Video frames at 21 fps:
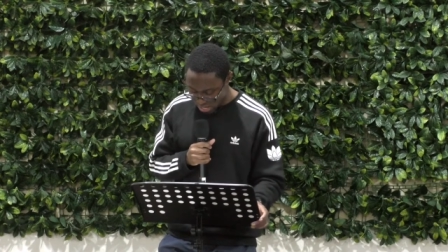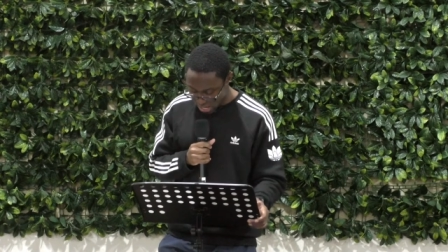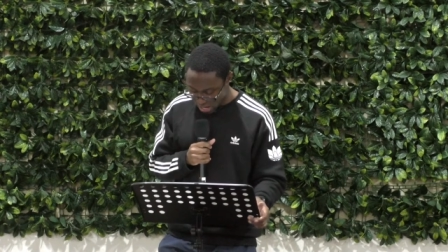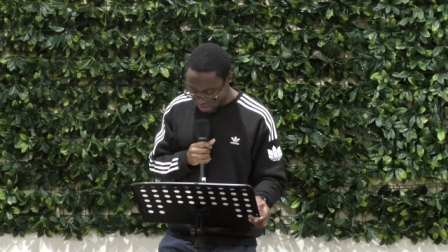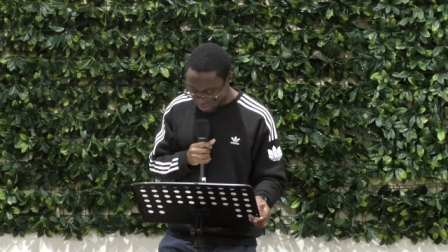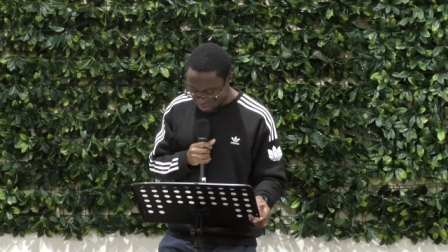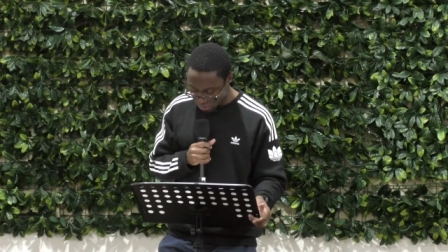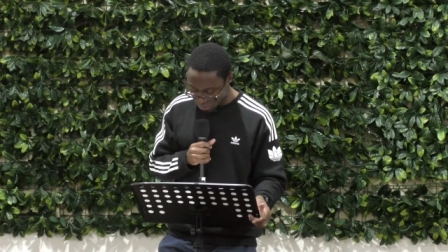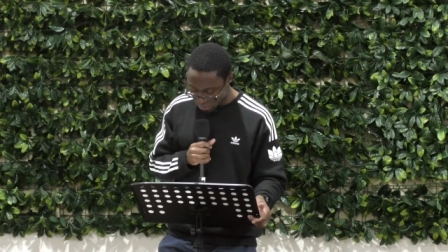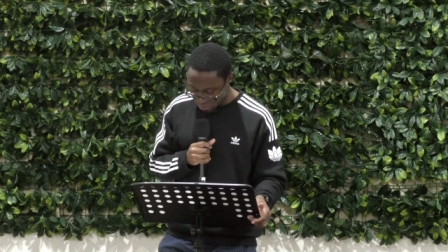
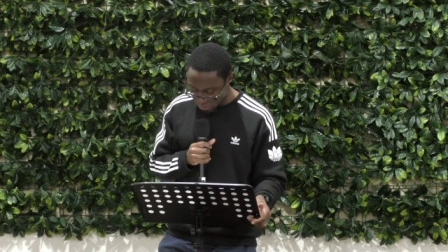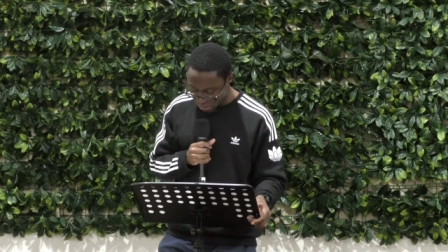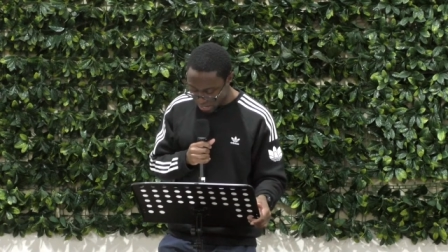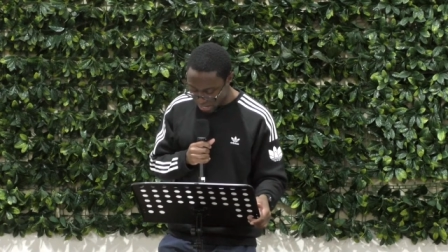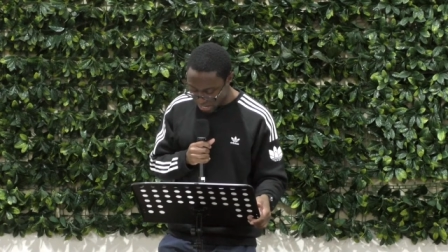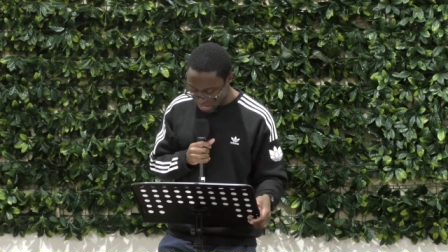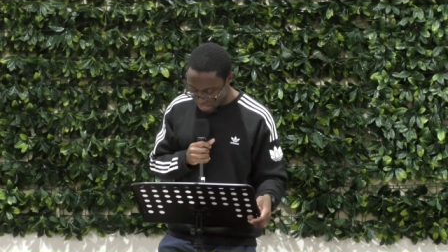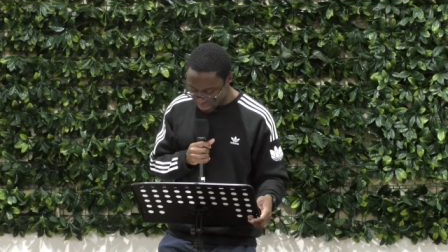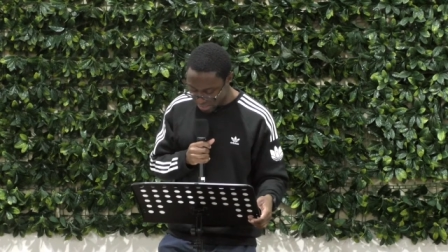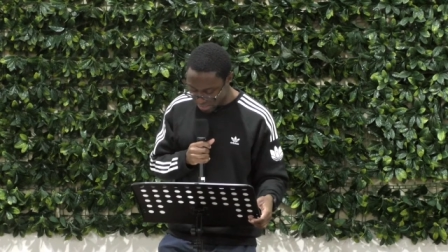And we
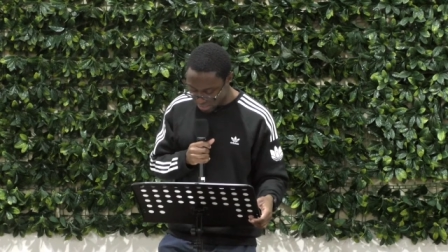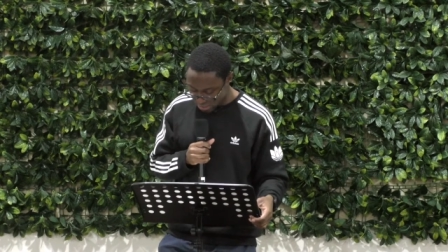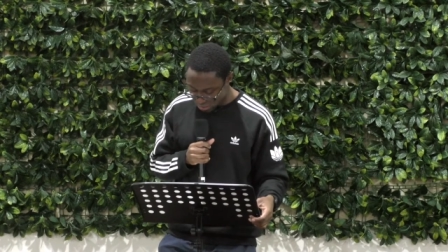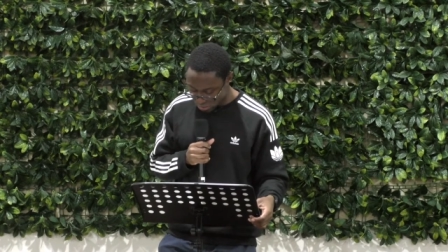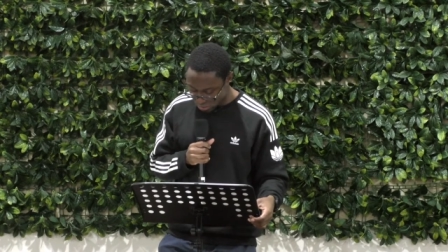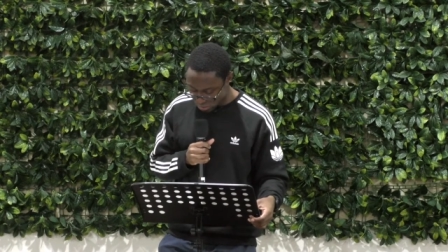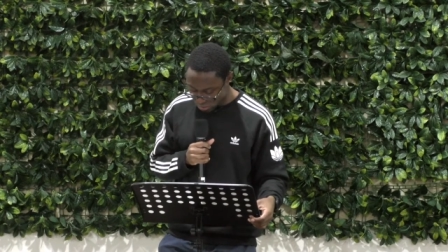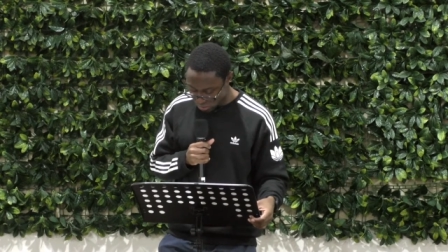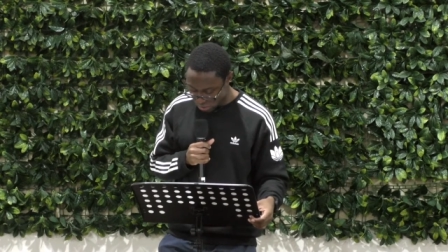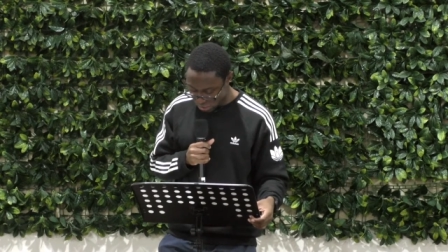pray that
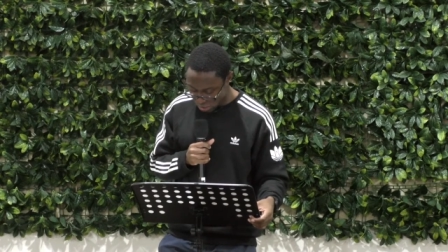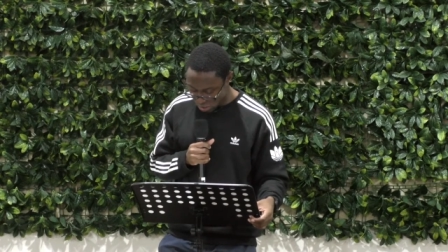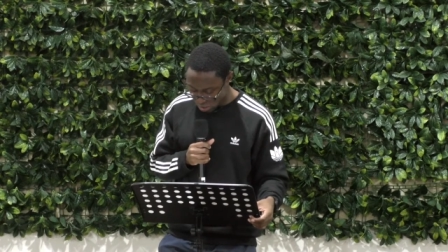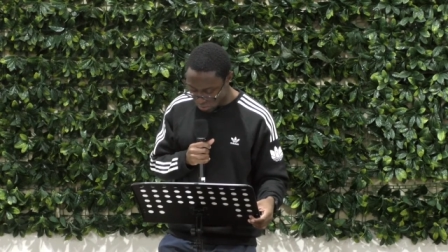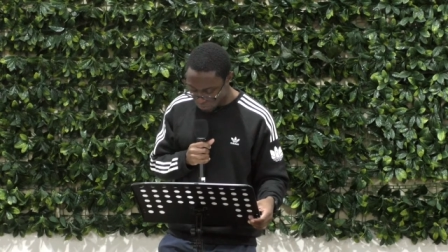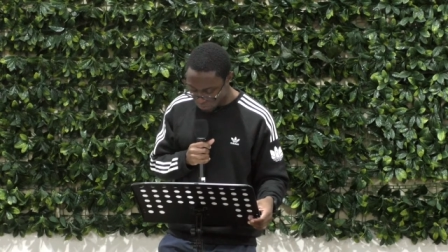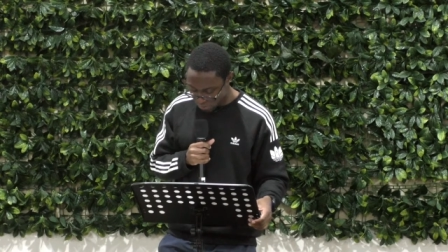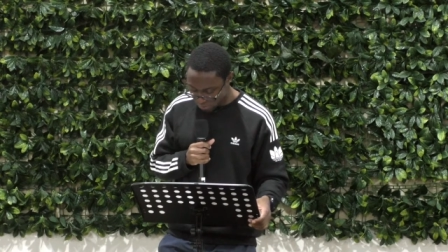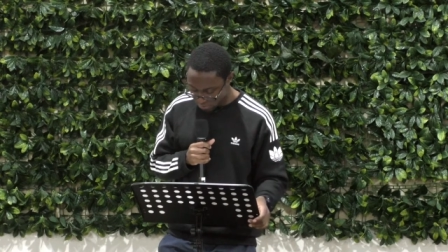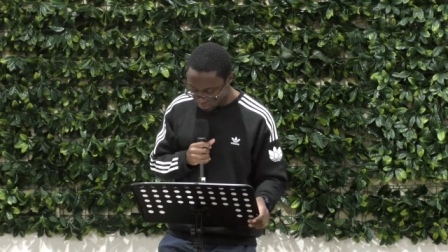you
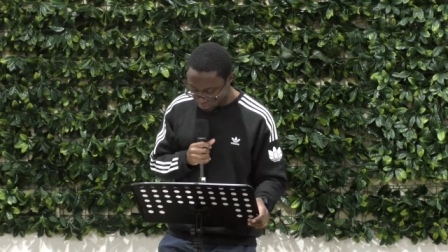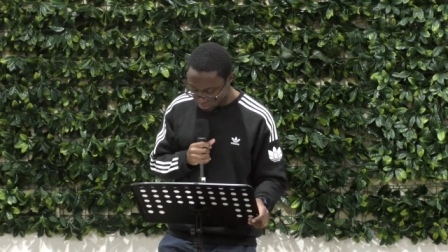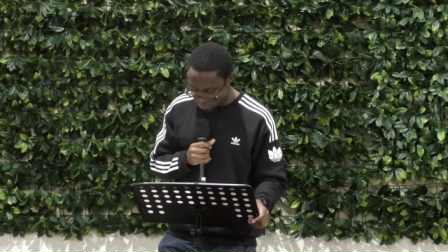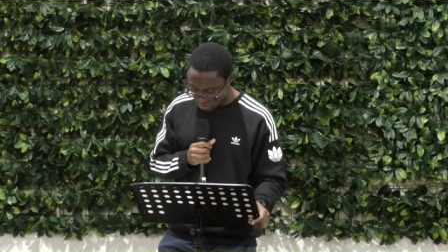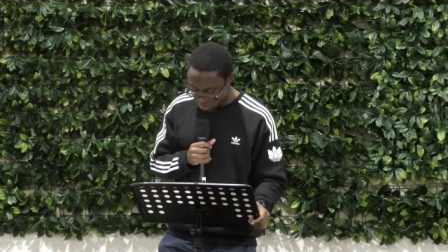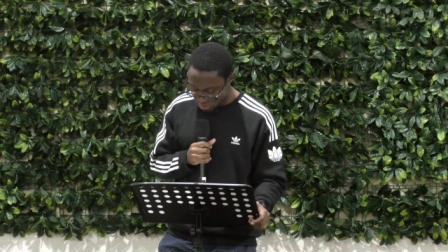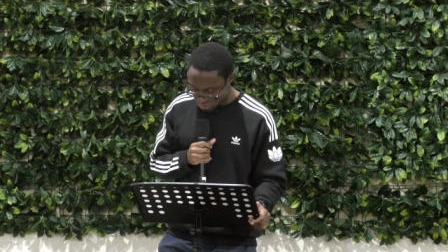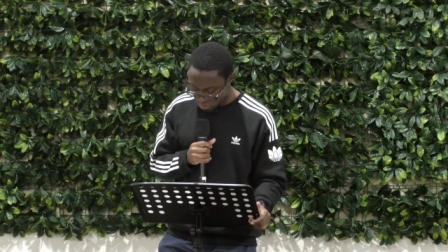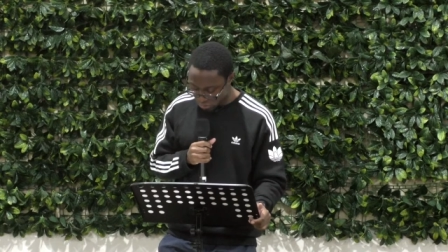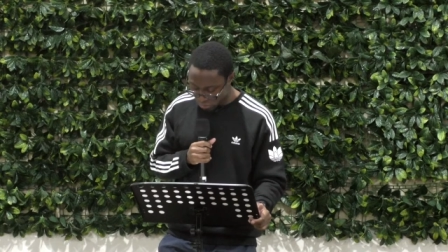help us
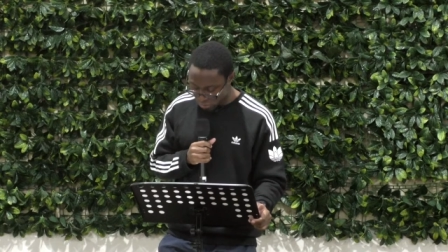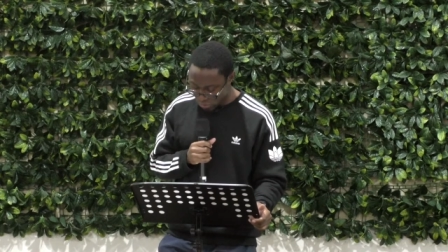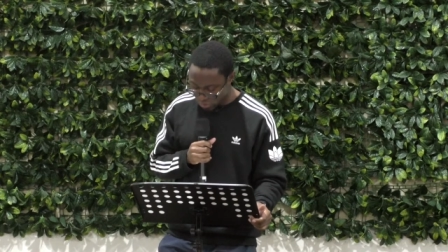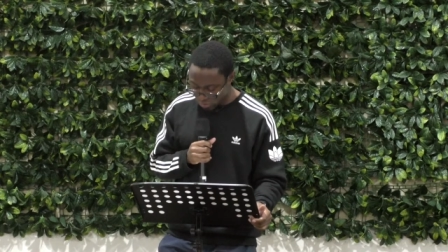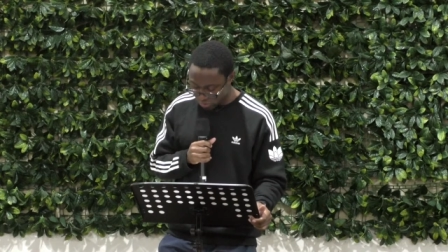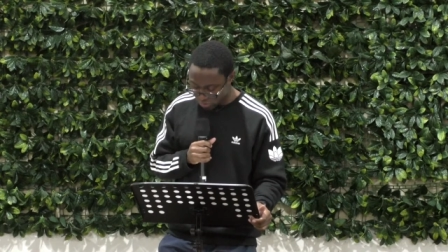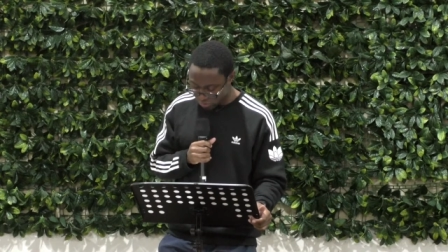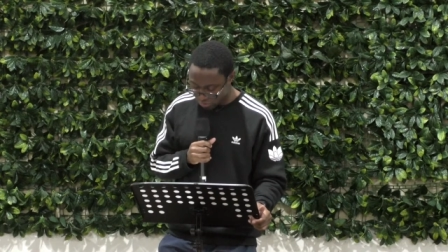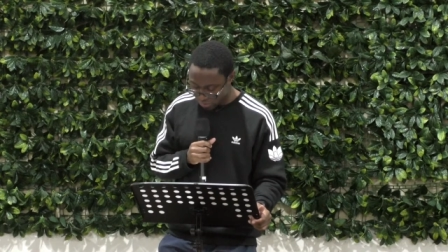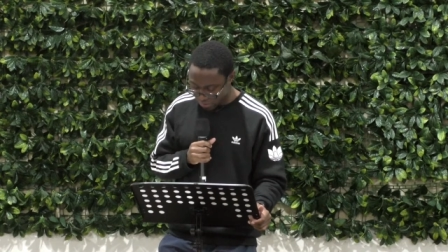through
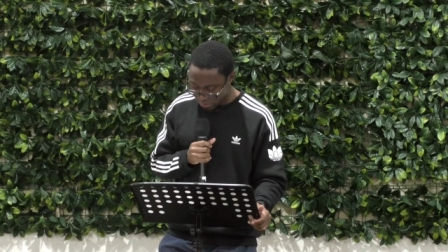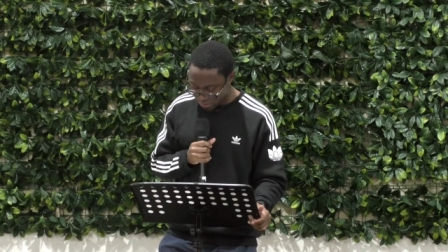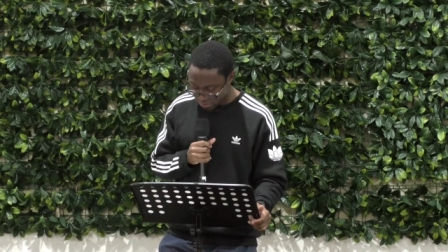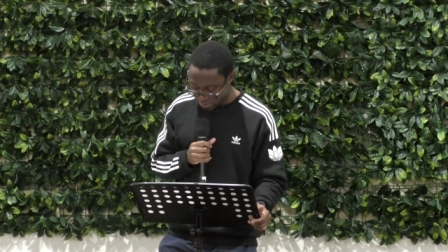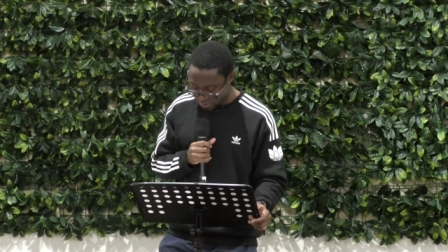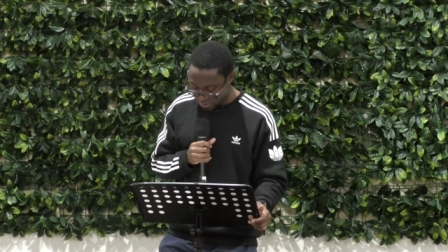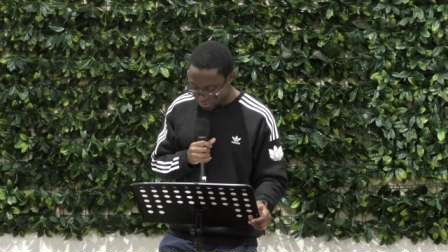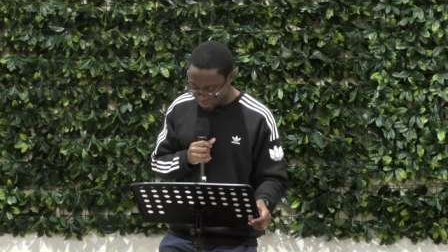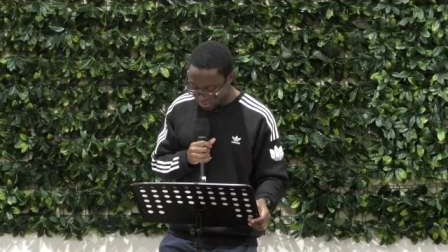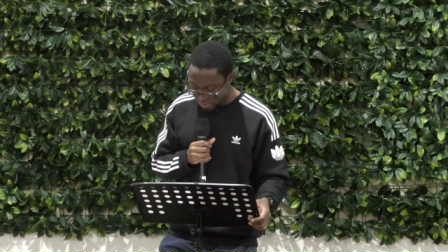your
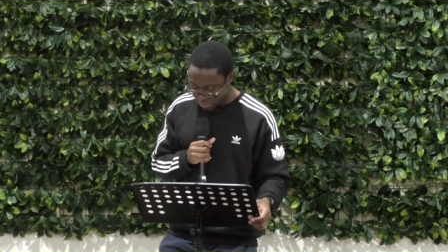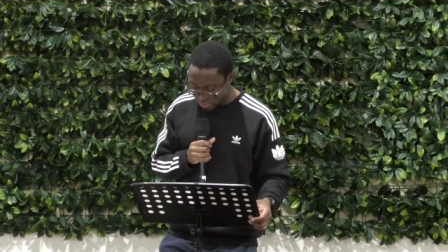Spirit